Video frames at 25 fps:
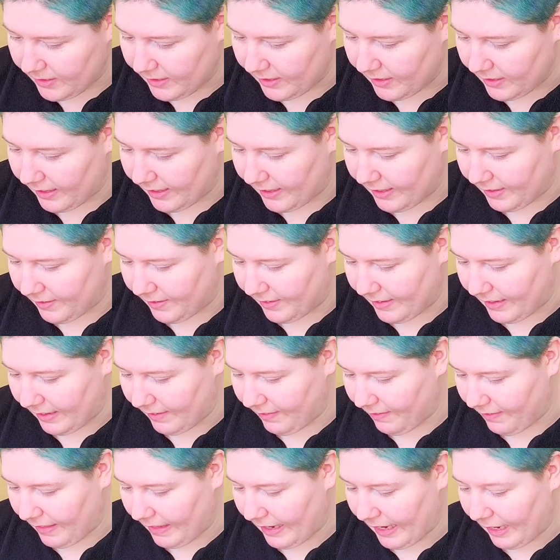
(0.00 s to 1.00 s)
And
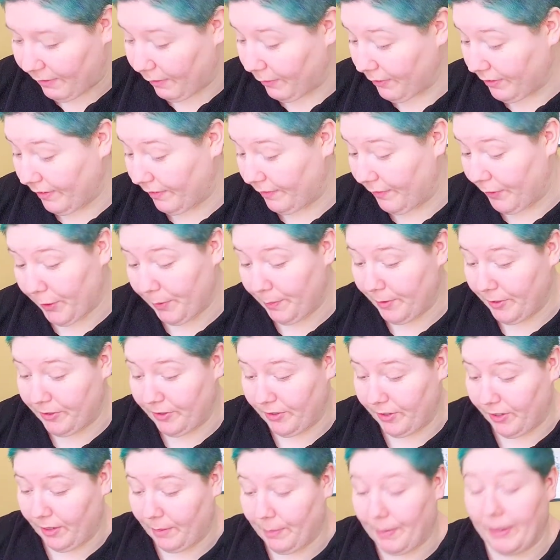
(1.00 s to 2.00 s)
then I wrote something very
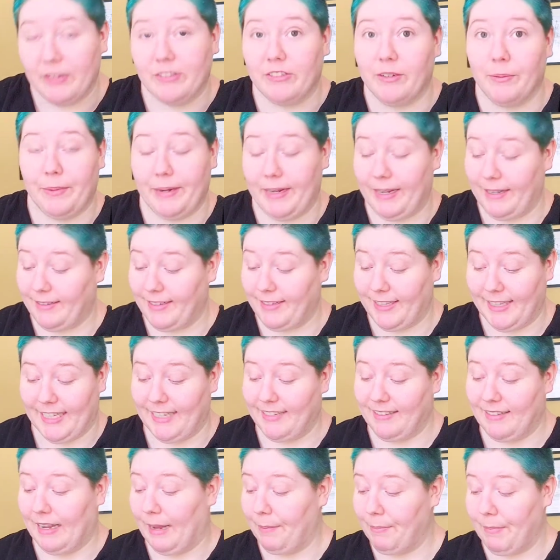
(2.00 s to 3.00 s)
personal about somebody else, and
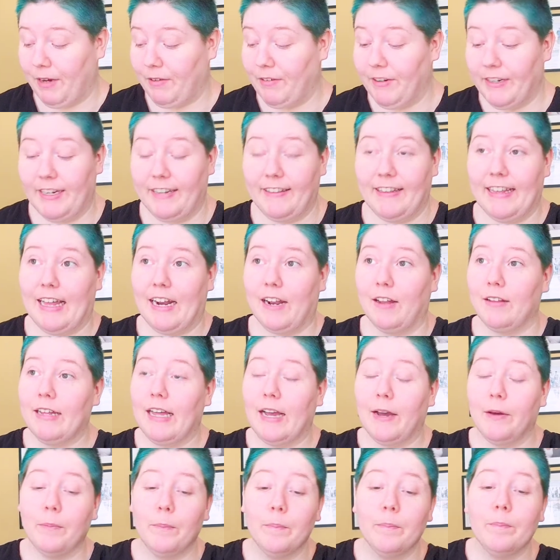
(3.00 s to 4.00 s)
I'm not reading that out
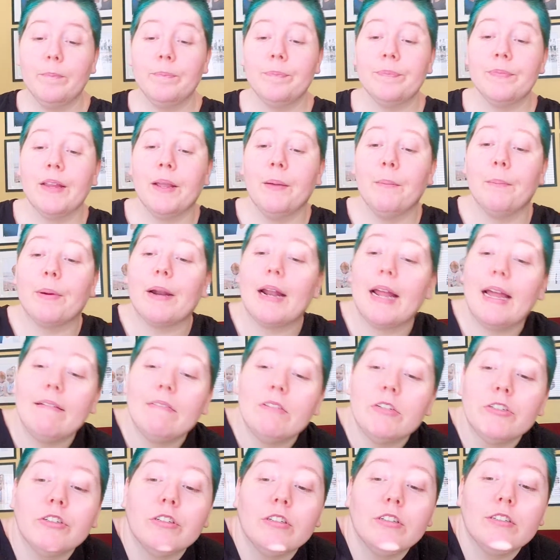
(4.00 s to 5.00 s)
loud. But I haven't
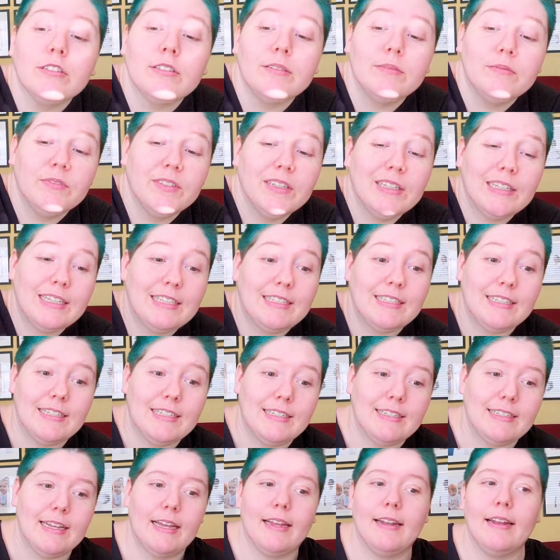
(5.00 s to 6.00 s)
journaled really
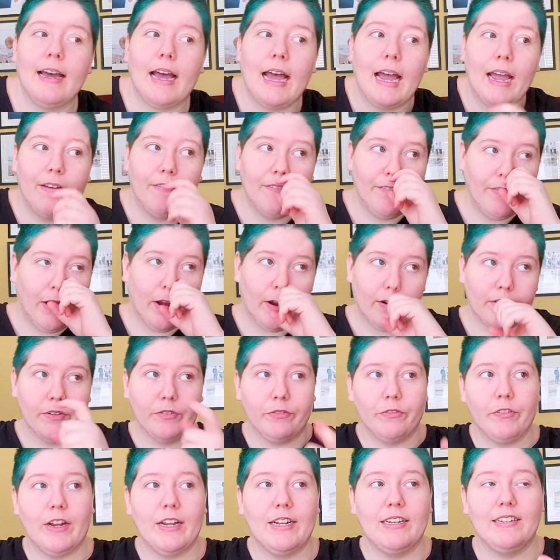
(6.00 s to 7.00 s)
since then. I've talked to
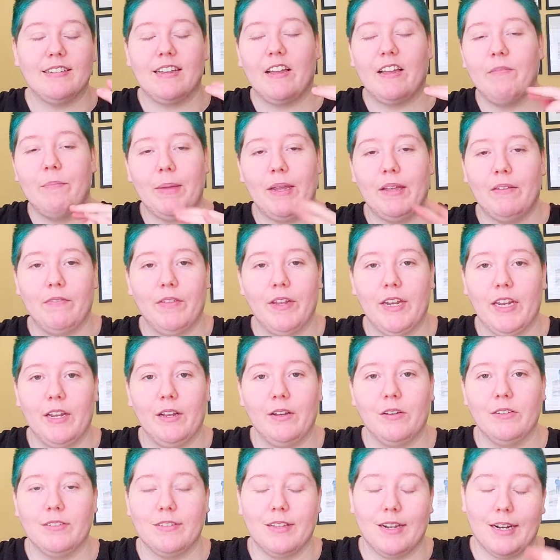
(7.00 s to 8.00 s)
friends. I've made
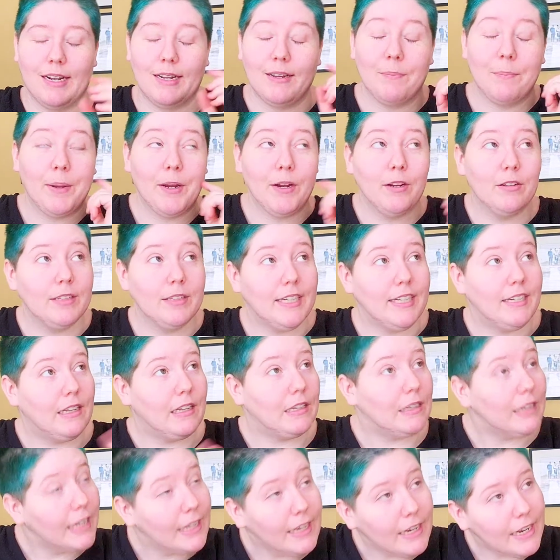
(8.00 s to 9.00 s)
videos that I apparently
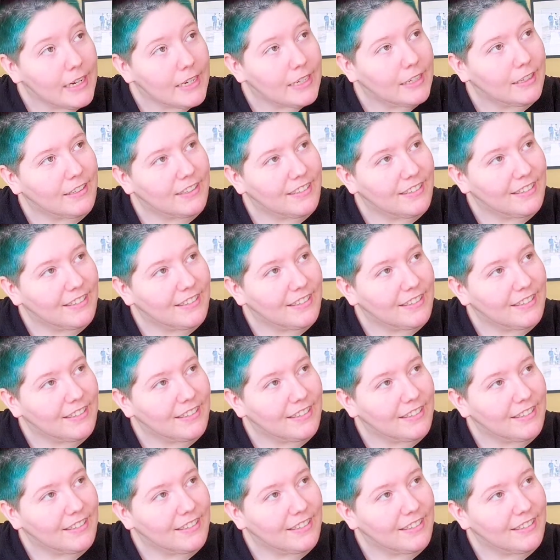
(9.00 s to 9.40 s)
deleted.